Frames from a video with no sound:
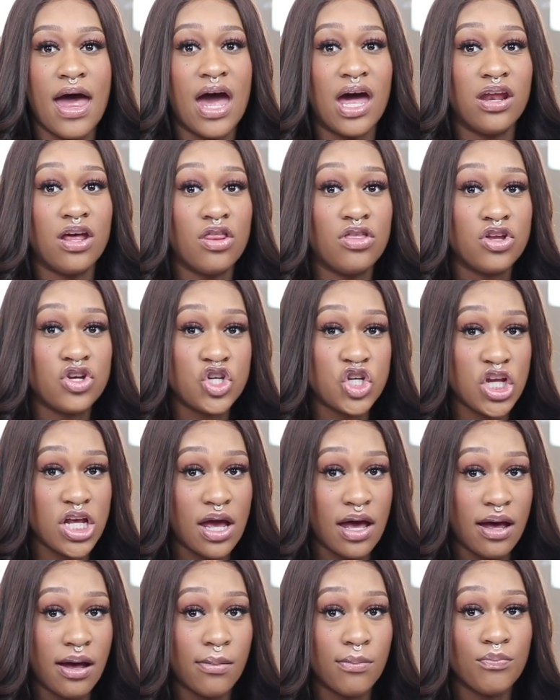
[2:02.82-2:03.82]
and the
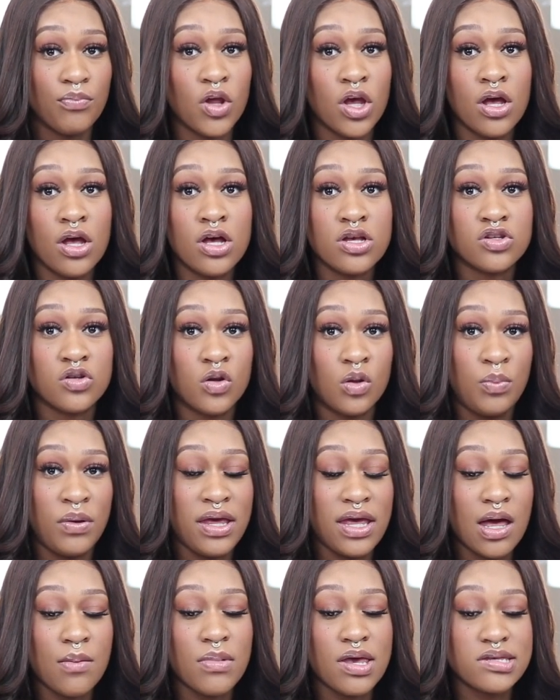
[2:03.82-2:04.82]
GM. So the
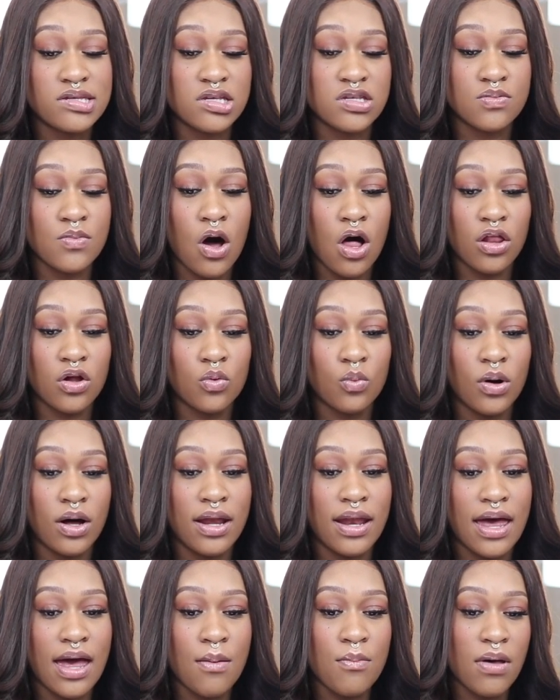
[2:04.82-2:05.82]
PM is the smaller
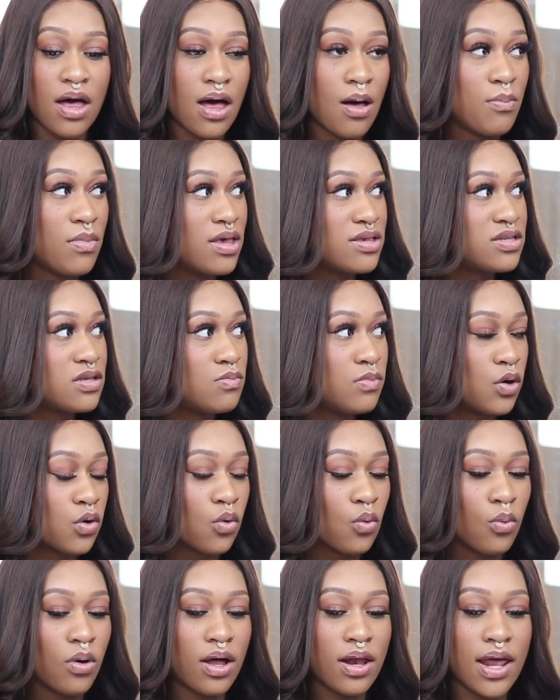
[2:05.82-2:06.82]
one, MM is the
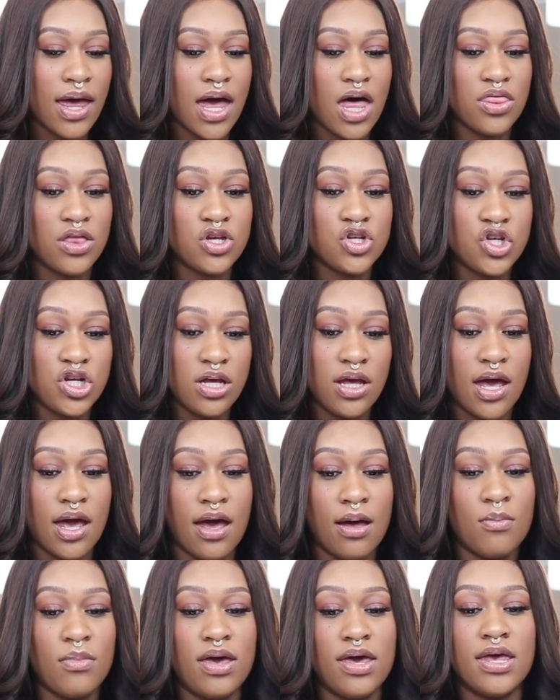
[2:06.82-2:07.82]
middle one, and the
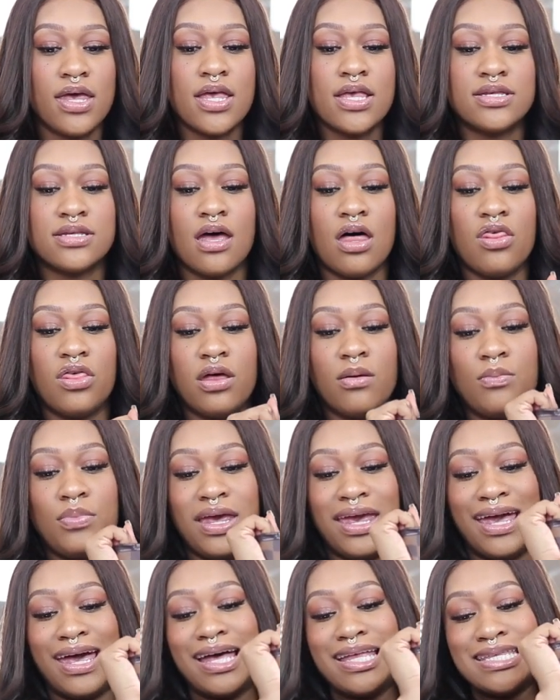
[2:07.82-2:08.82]
GM is the
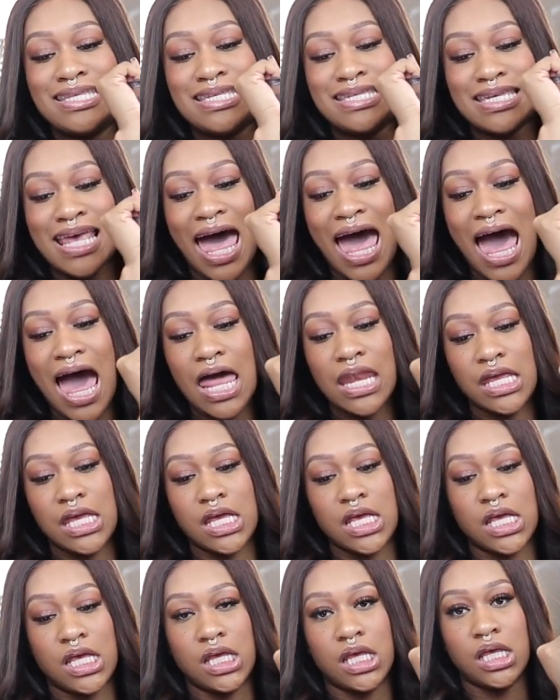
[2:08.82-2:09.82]
big
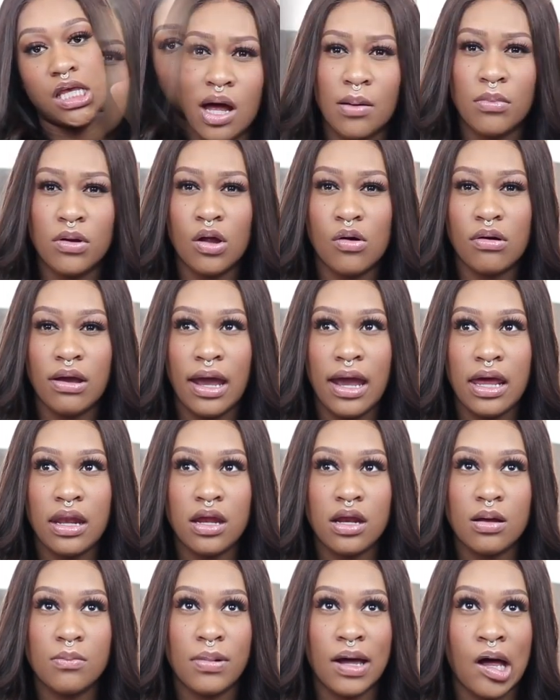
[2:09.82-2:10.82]
daddy. I'm
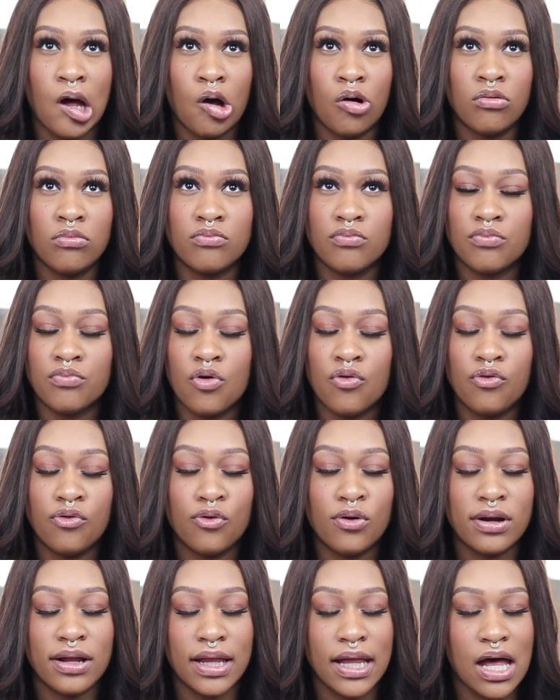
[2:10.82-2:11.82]
located about
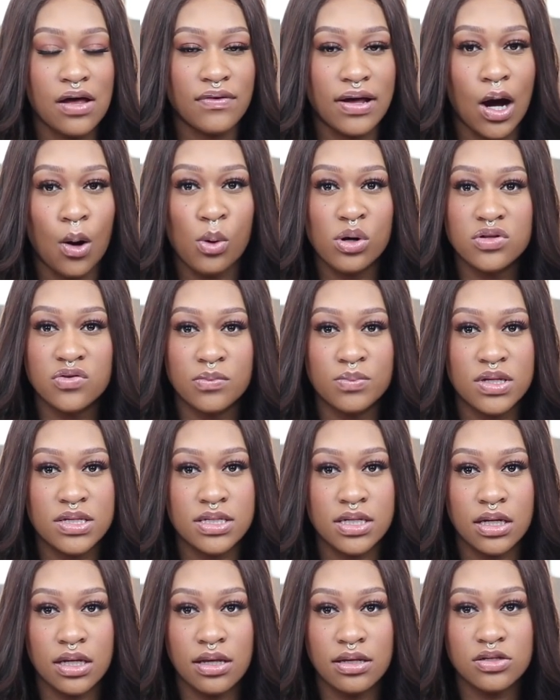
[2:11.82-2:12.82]
4.5 hours from the
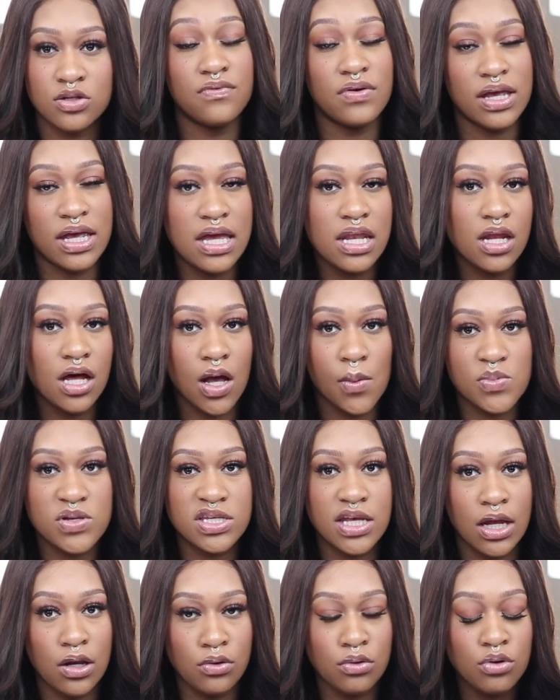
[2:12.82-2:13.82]
city, so in
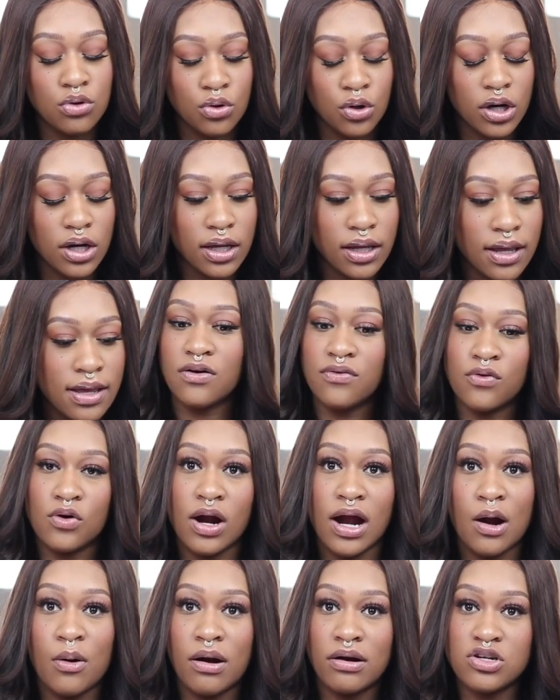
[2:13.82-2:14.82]
upstate New York. A
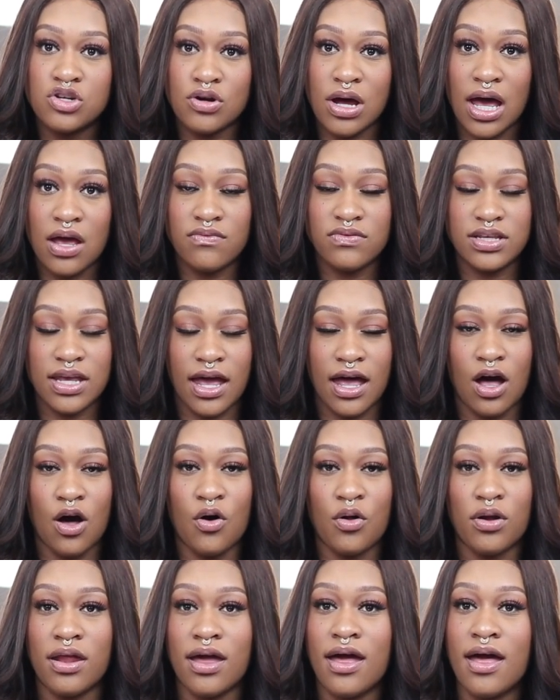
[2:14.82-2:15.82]
4-hour drive
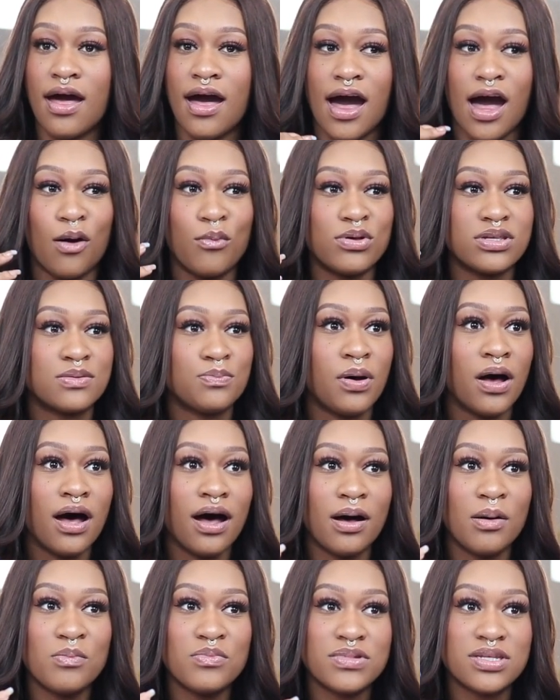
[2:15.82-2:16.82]
down. I was
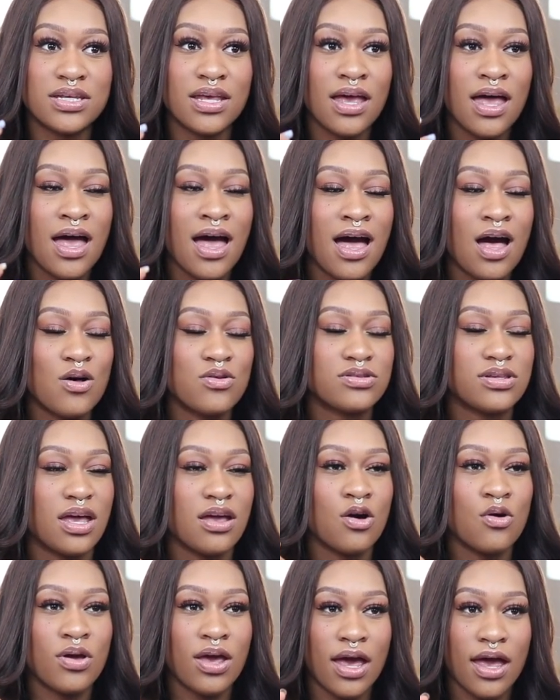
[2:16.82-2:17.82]
pumped. It's
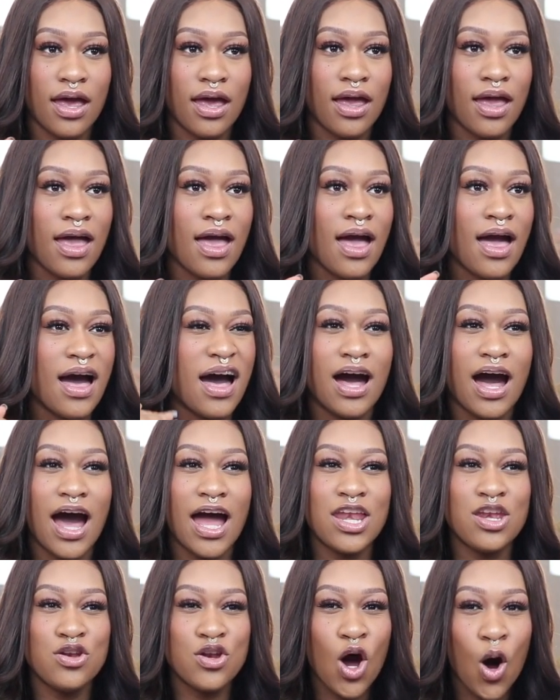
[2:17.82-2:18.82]
like, okay,
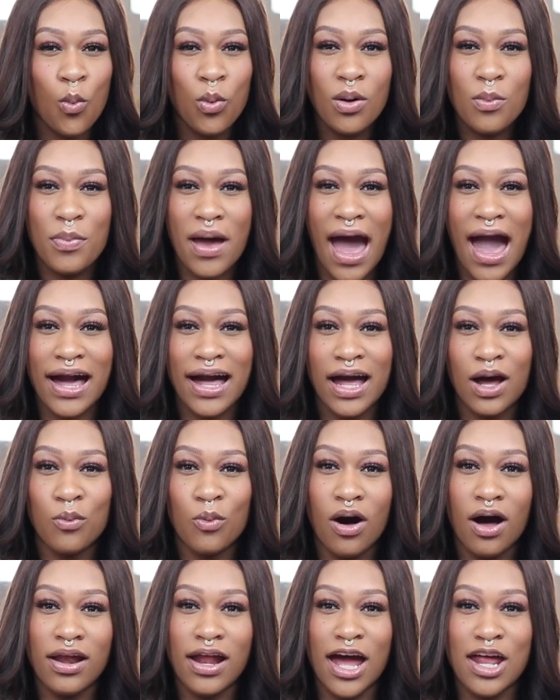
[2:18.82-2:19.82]
I know what bag I
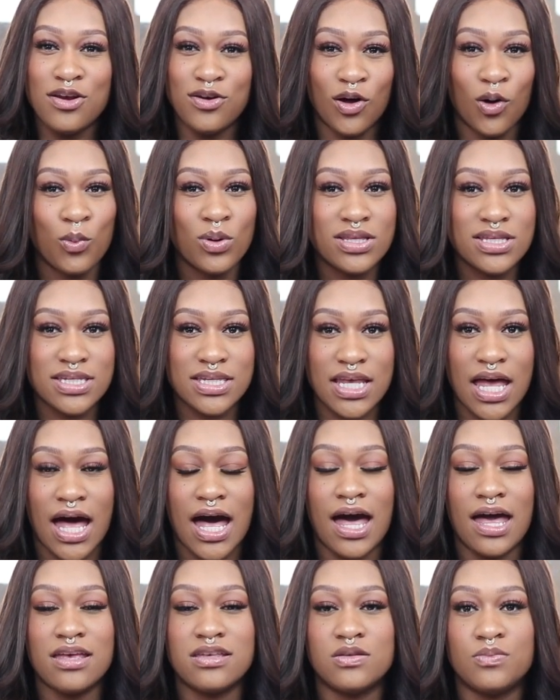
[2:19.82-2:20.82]
want, I know what
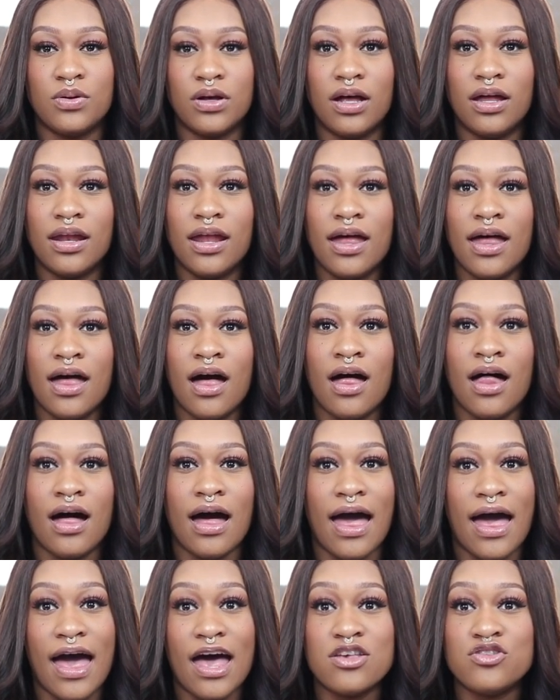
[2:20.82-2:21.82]
size, but
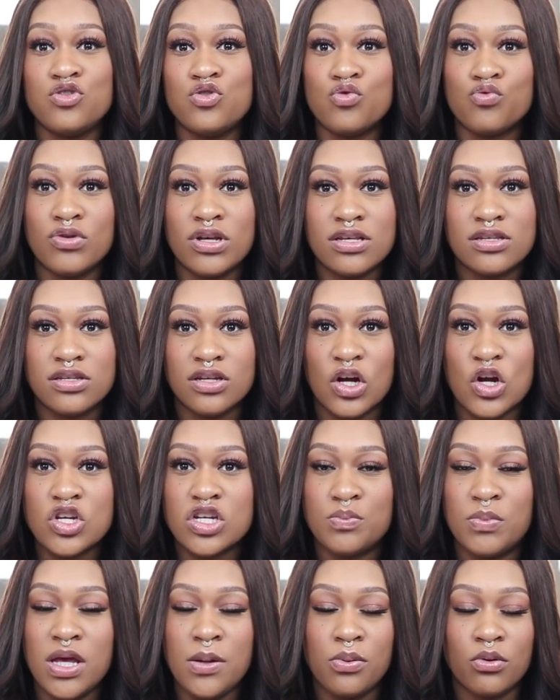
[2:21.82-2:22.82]
as you
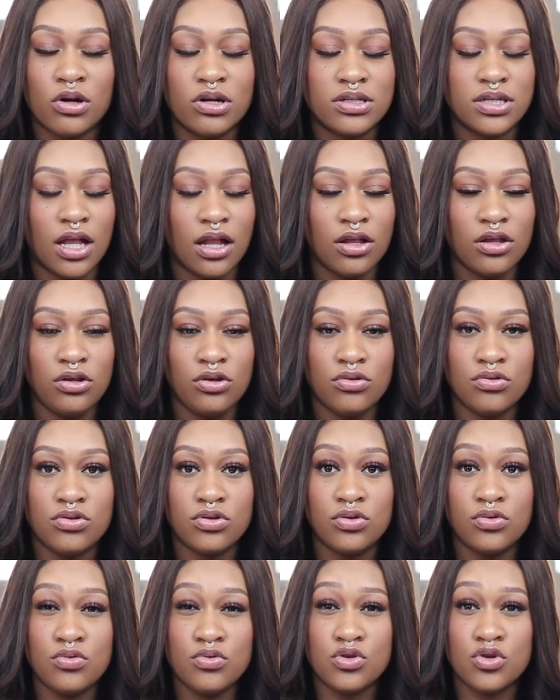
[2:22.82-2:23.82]
research, people are telling you
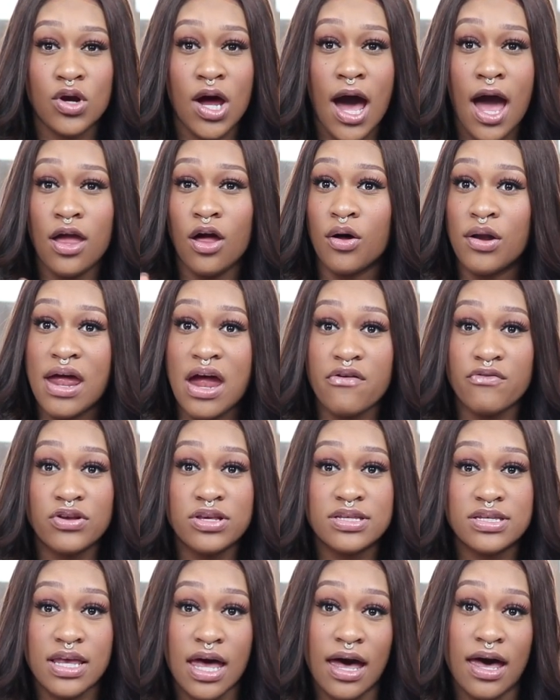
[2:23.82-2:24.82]
to try on
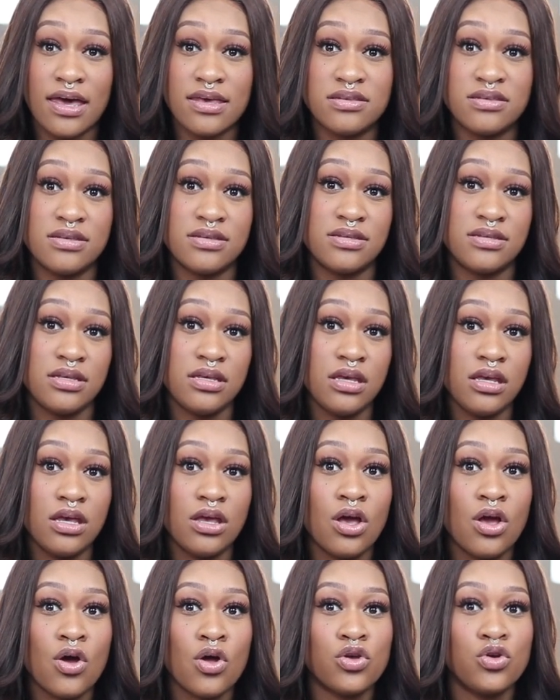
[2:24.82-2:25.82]
every size to
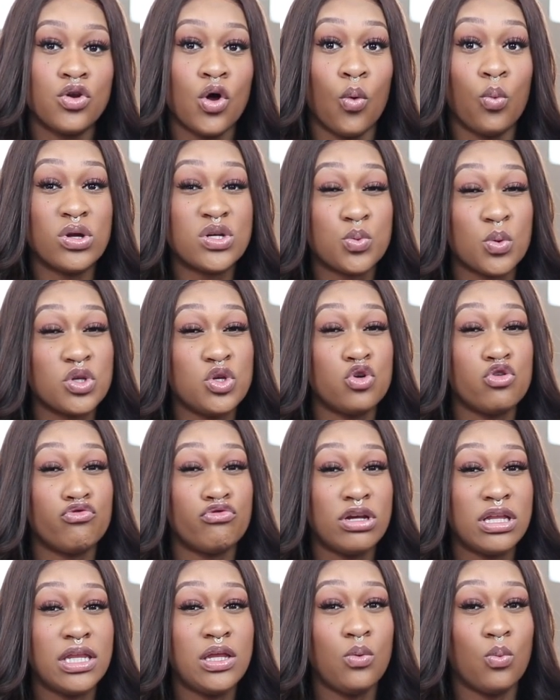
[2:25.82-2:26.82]
see, you know, which one you
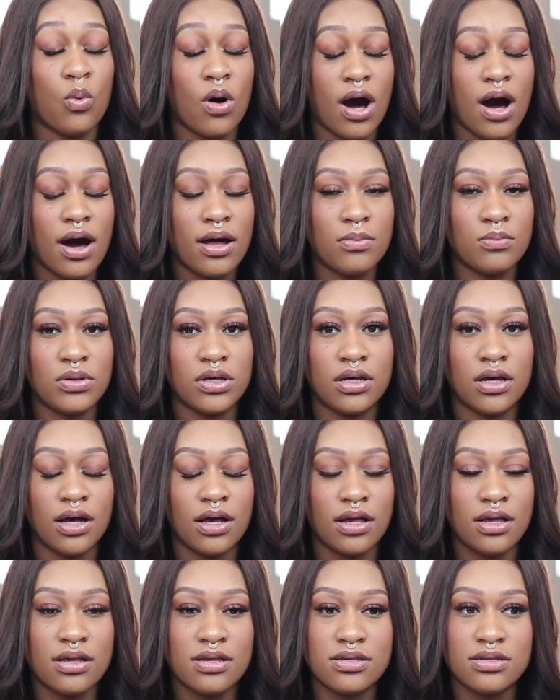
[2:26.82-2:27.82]
really want,
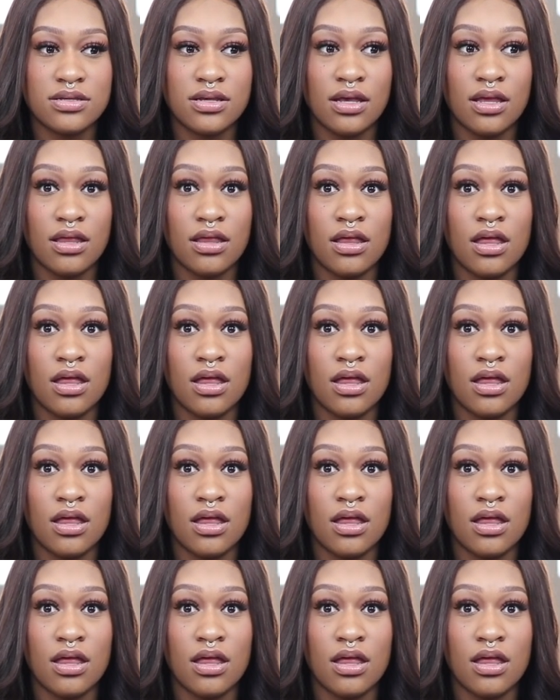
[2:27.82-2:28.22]
because